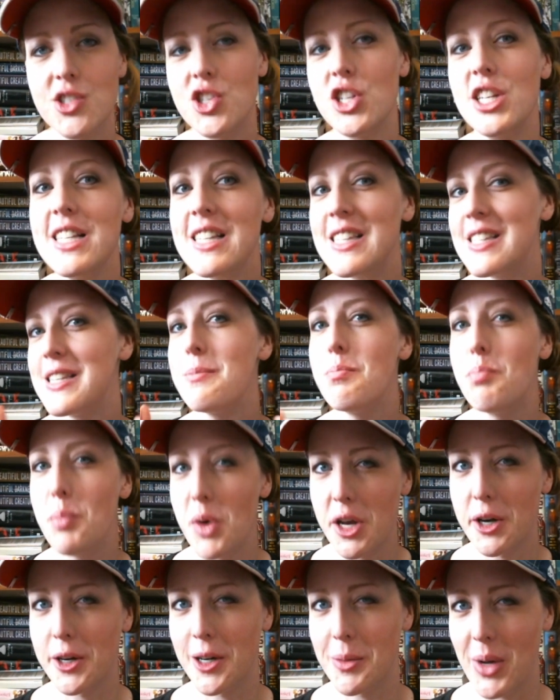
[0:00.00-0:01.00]
She didn't seem
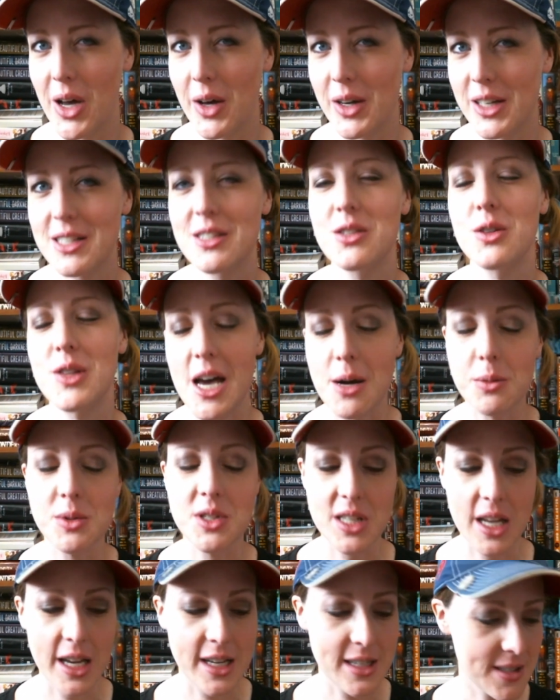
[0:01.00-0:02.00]
bitter about it, so that
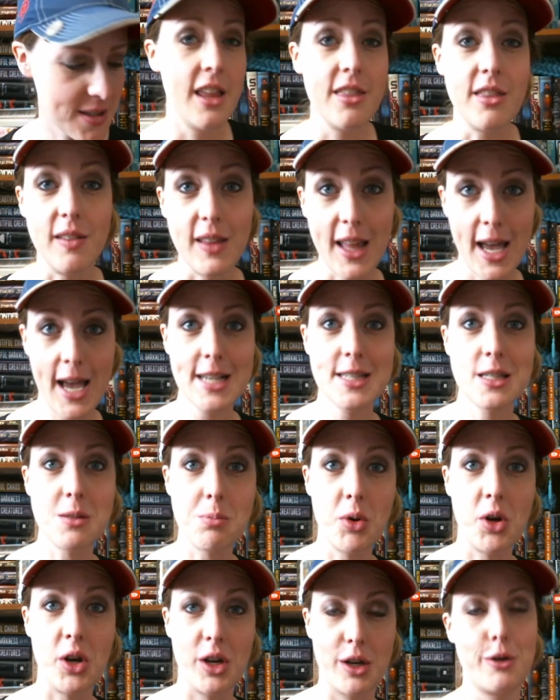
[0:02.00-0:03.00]
was nice. The last
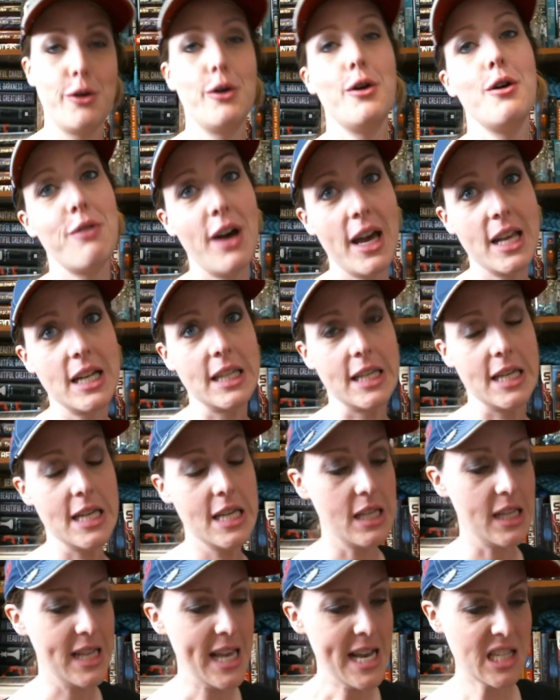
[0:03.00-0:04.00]
book, finally,
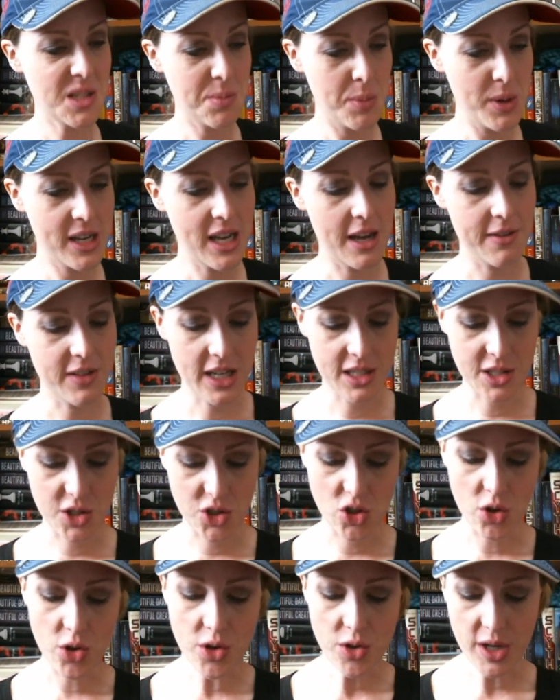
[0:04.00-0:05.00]
the last book I've got to
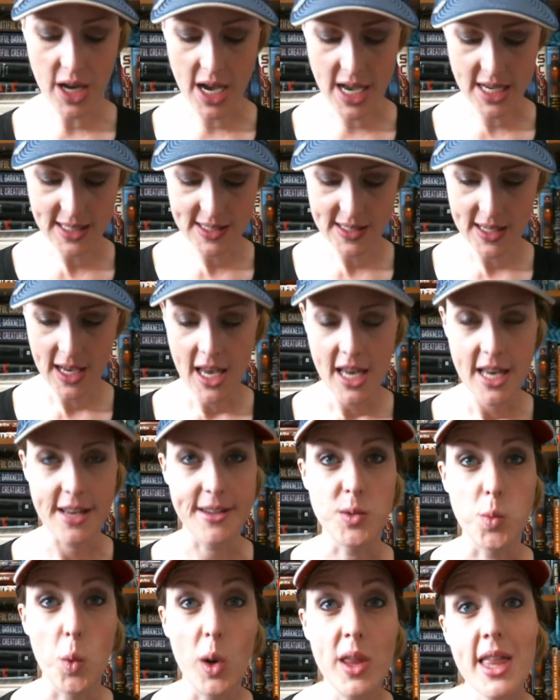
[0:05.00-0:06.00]
show you guys
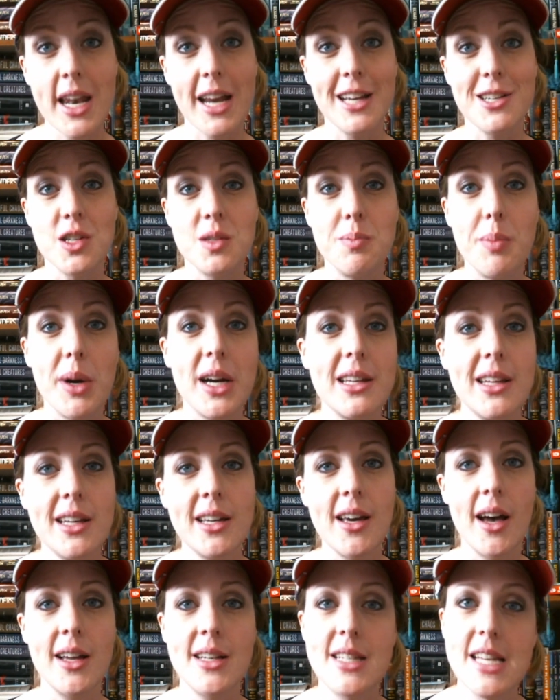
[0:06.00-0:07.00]
is one that I just barely
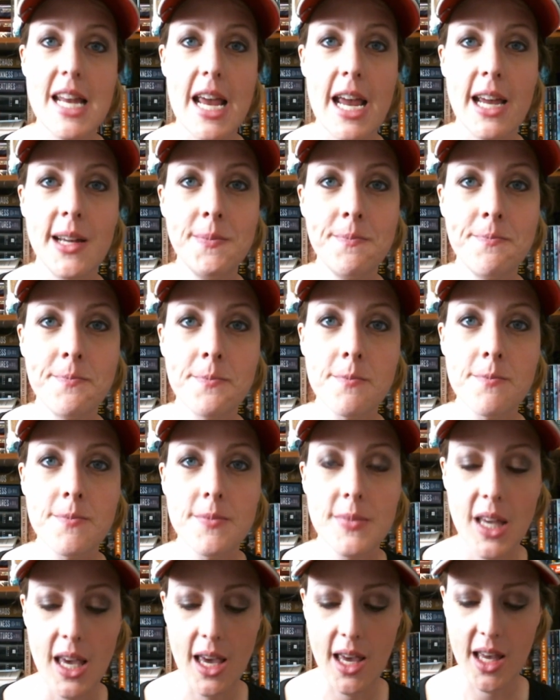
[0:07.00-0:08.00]
got today,
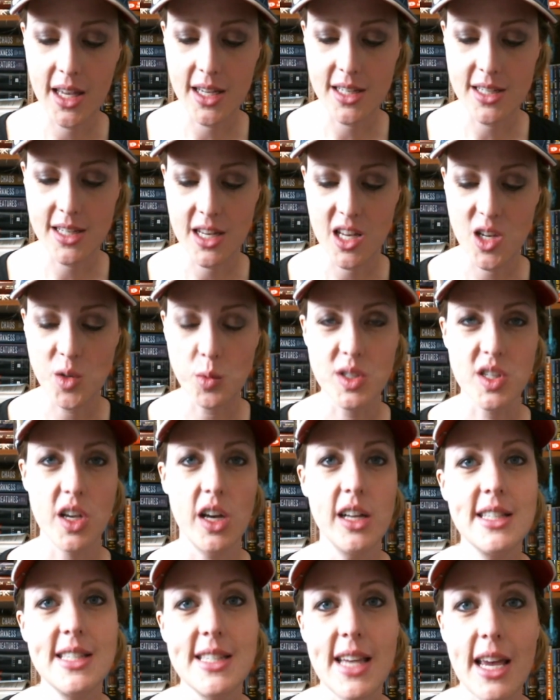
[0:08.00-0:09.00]
and it was
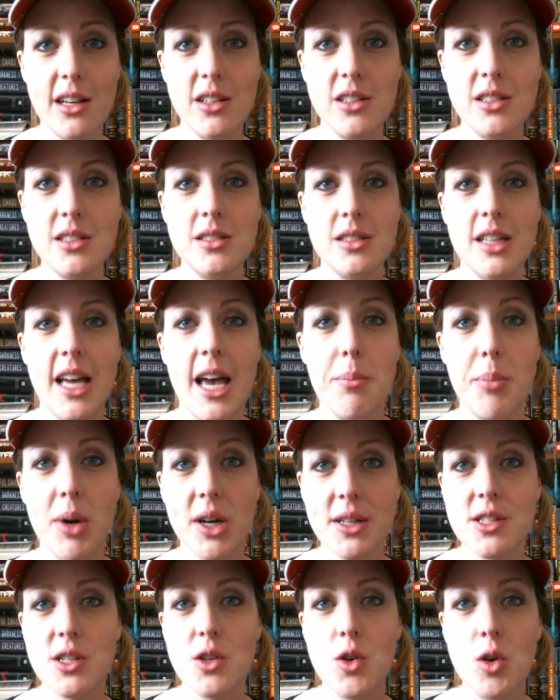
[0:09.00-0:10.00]
on sale at
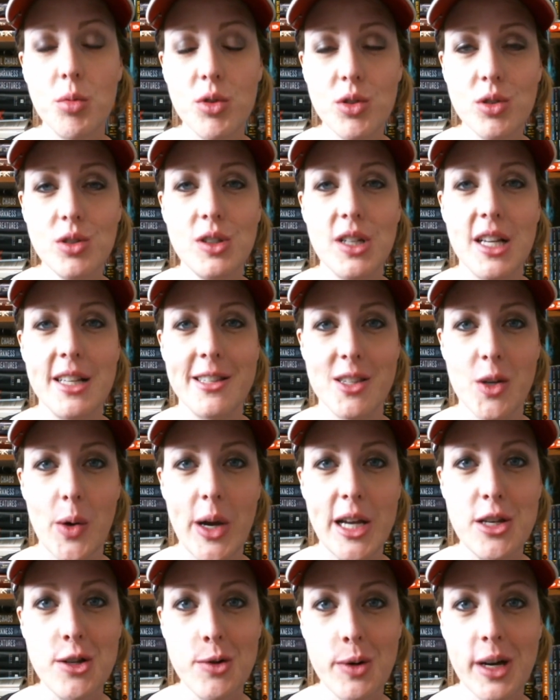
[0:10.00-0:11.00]
Barnes & Noble, and so
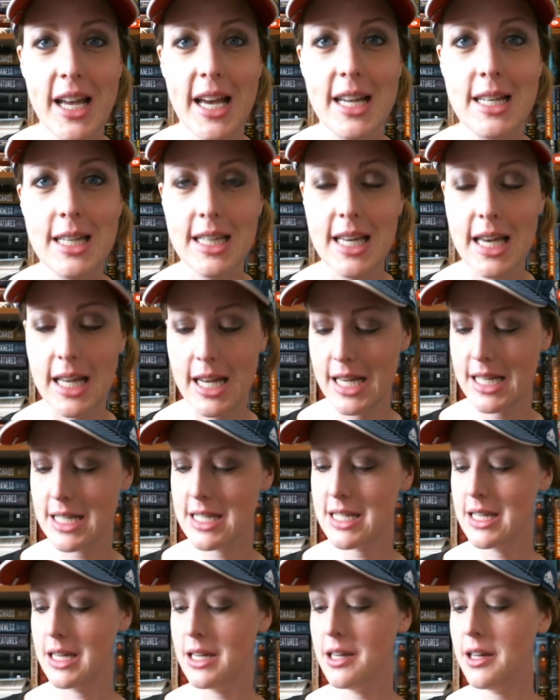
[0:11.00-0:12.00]
I knew I had to get it.